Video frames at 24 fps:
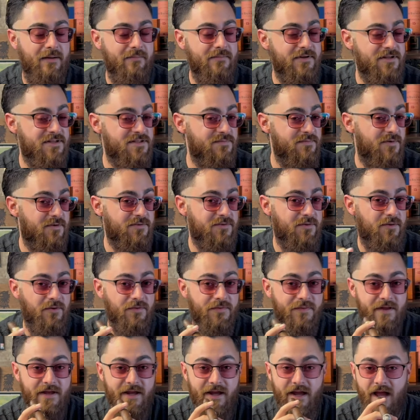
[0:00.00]
I'm going to smoke the whole
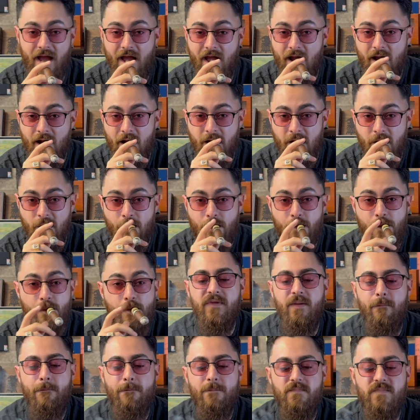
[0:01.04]
thing.
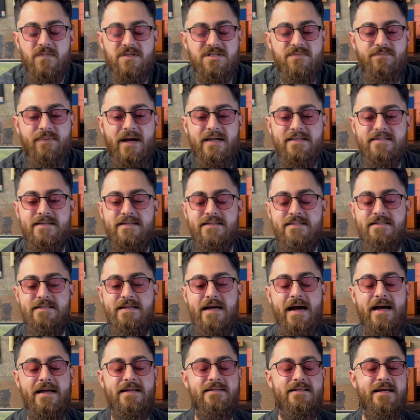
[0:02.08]
The spice has
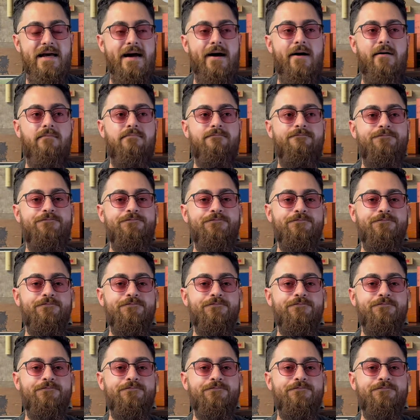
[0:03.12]
died down